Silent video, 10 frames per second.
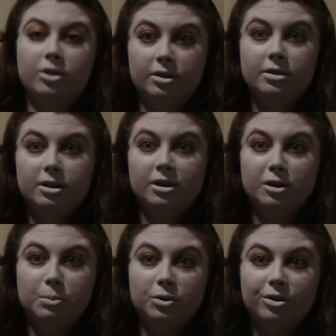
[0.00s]
I did end
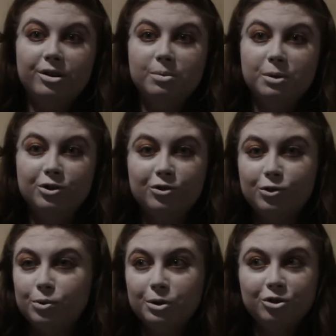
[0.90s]
up using a sponge
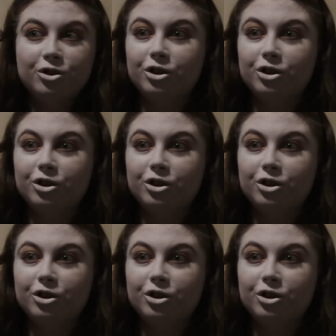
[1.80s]
for, which